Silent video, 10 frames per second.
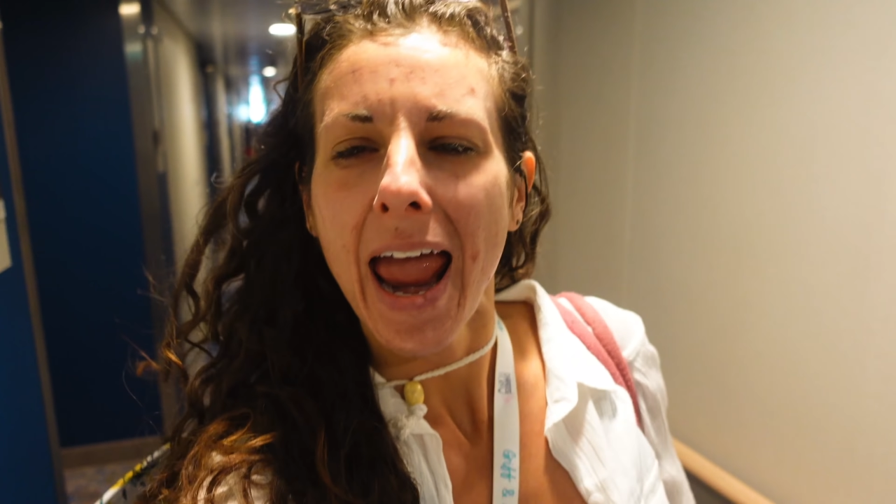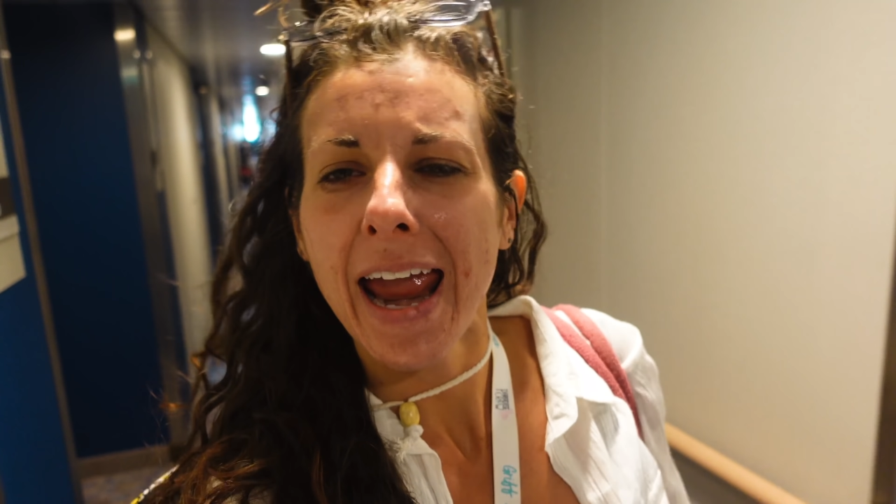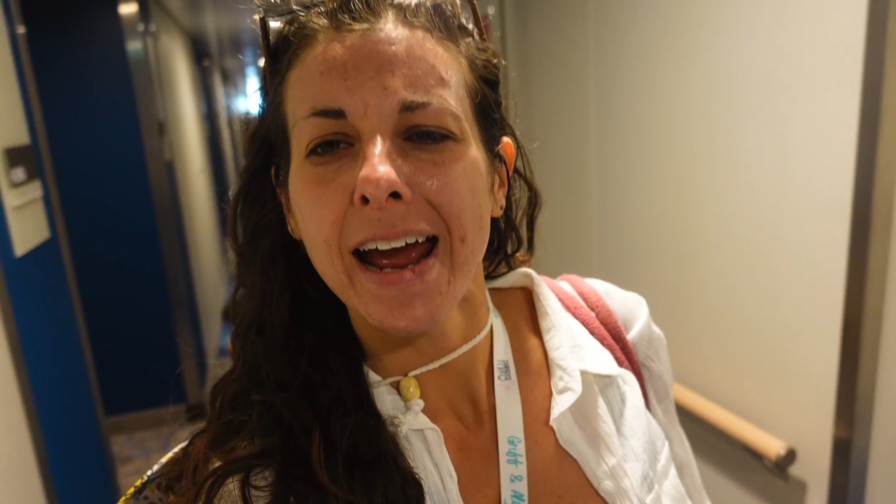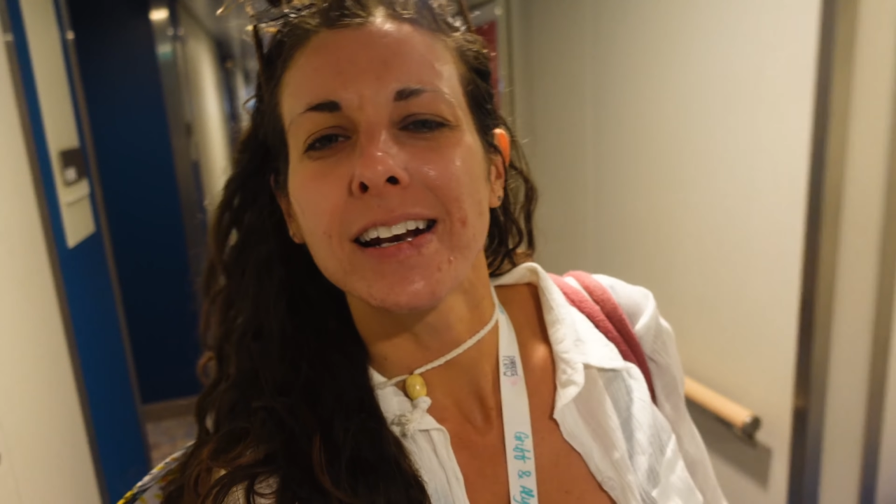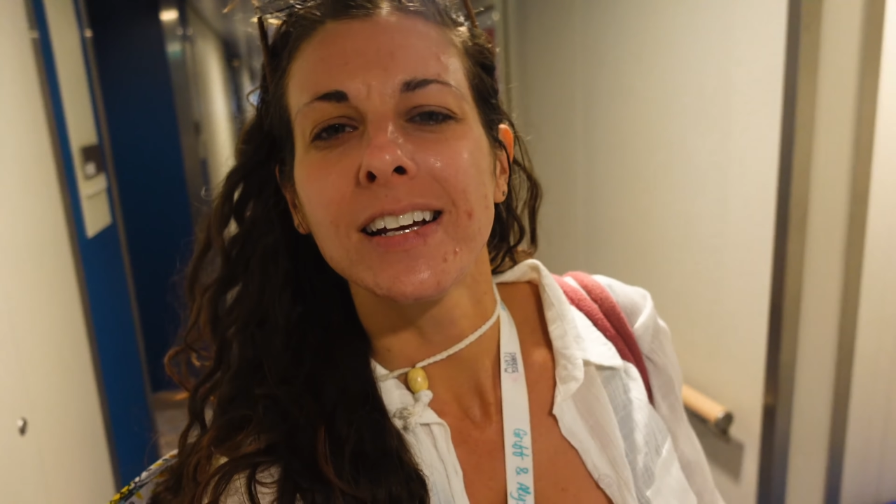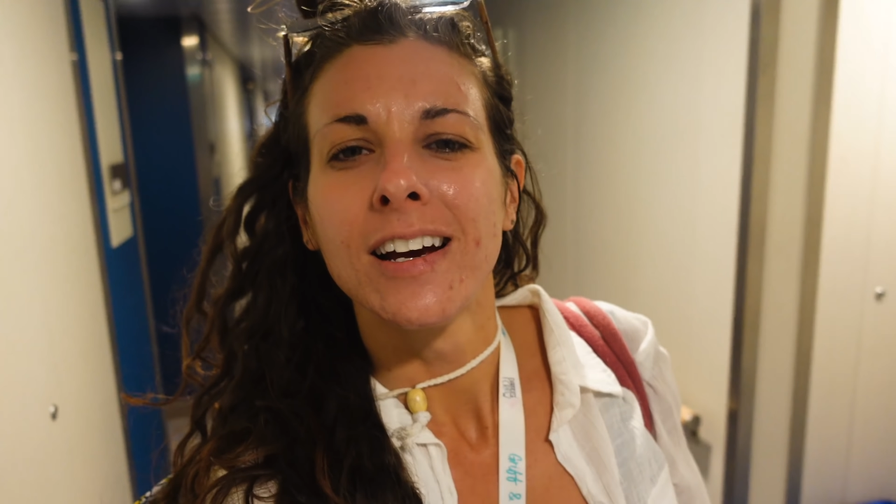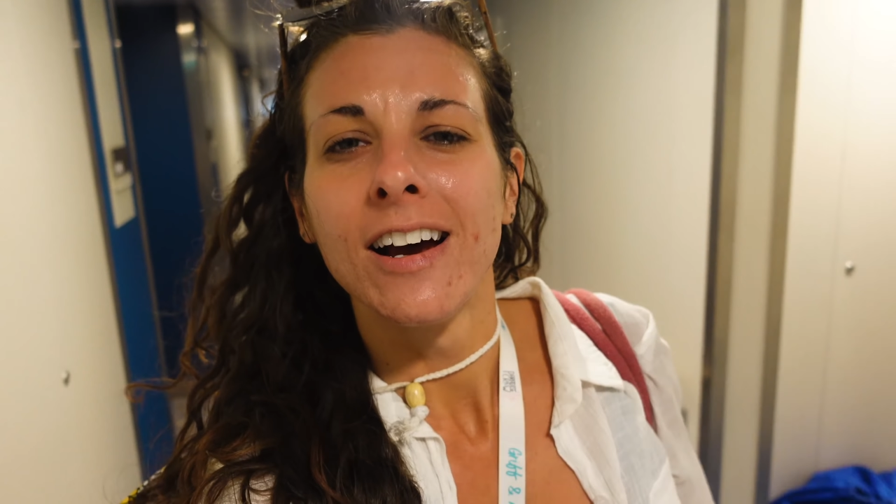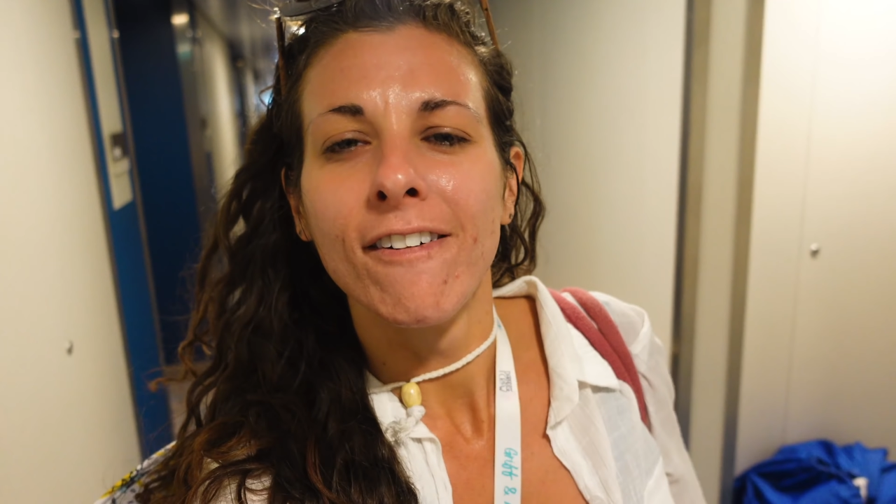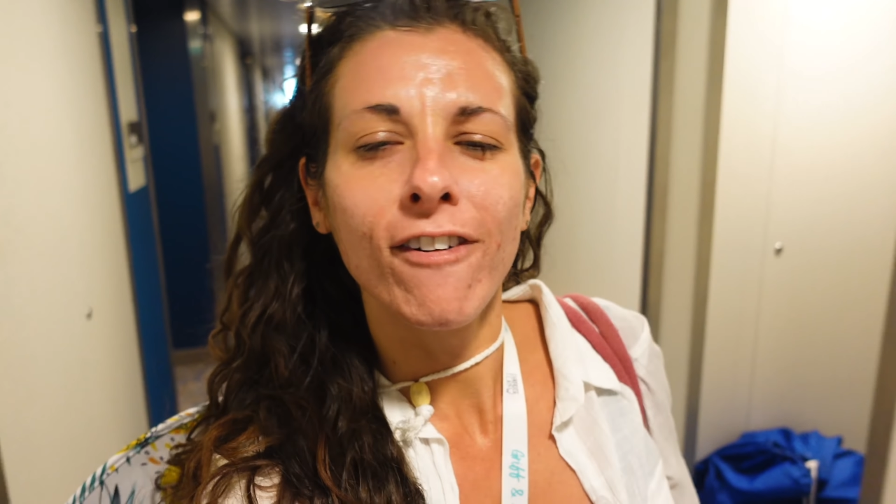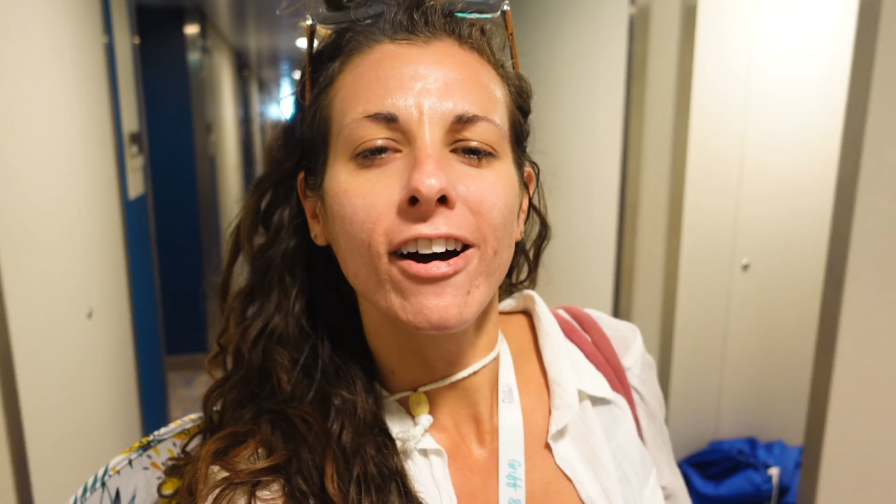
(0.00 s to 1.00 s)
and
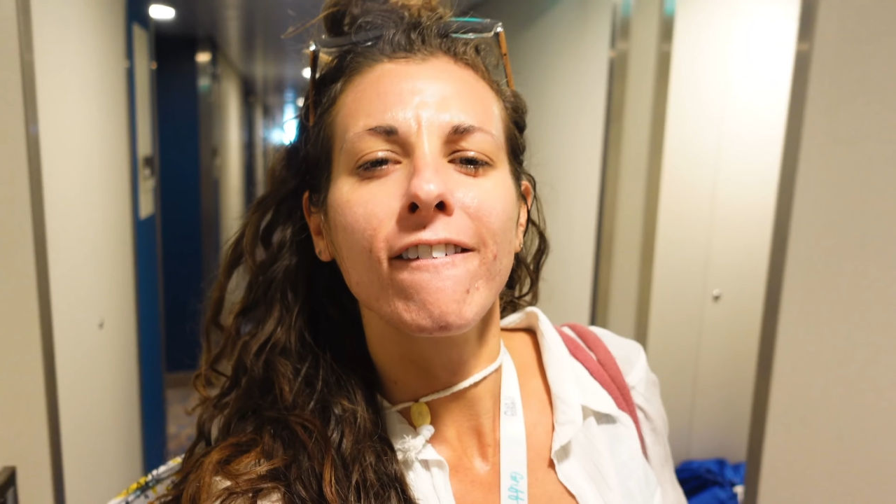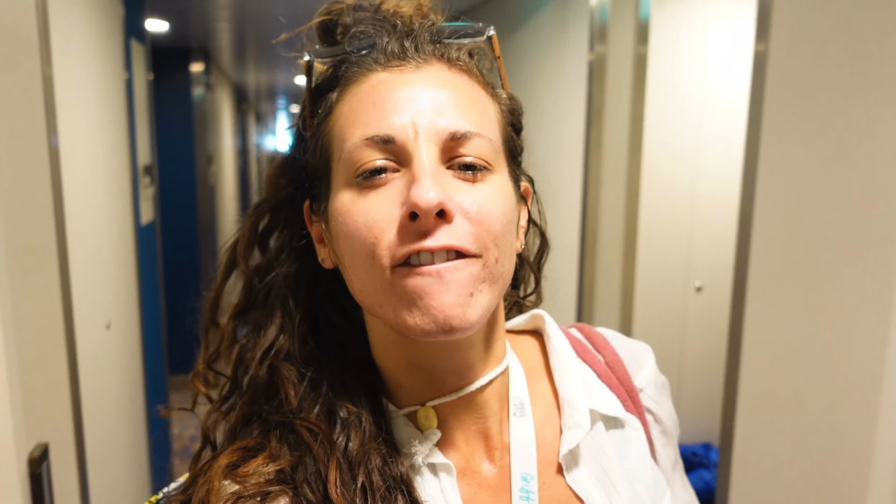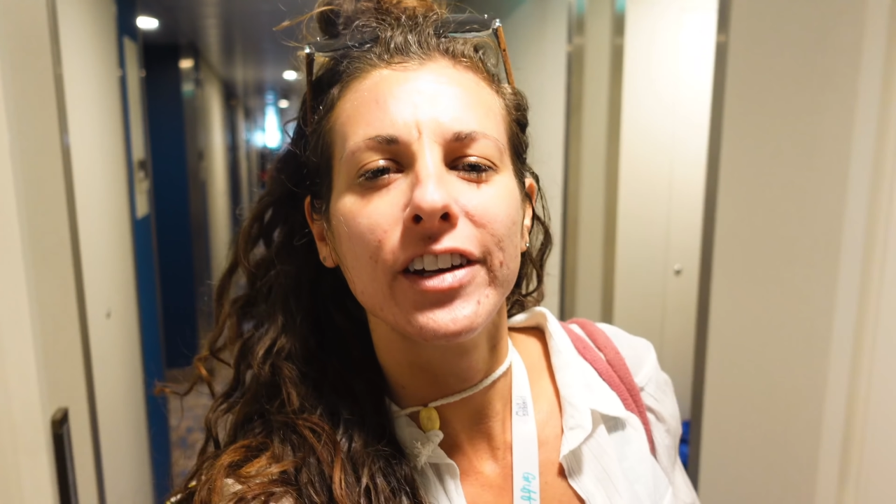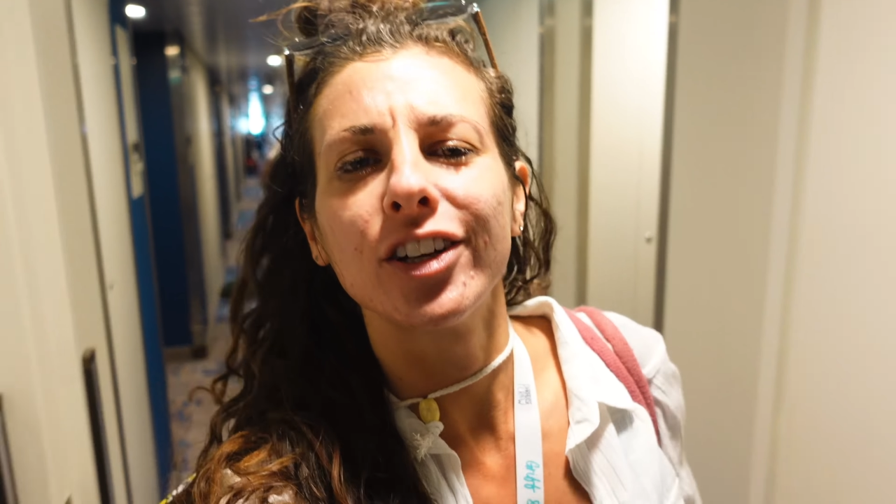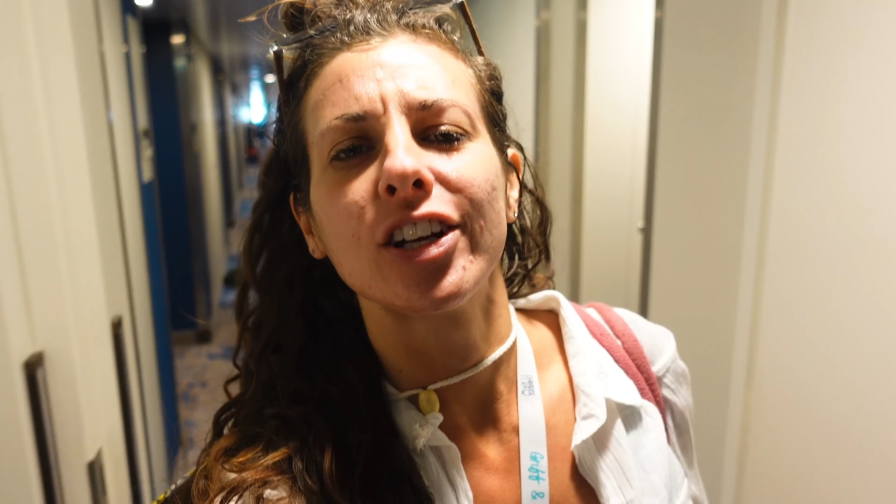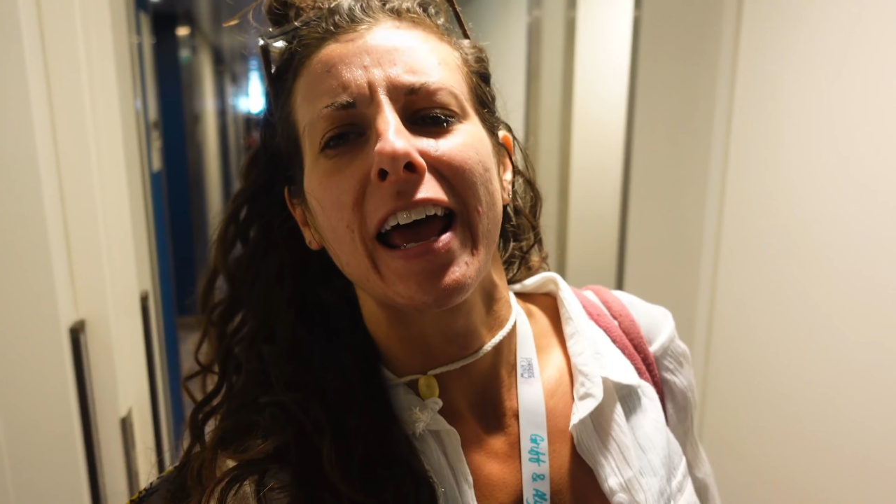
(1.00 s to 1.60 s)
fun-filled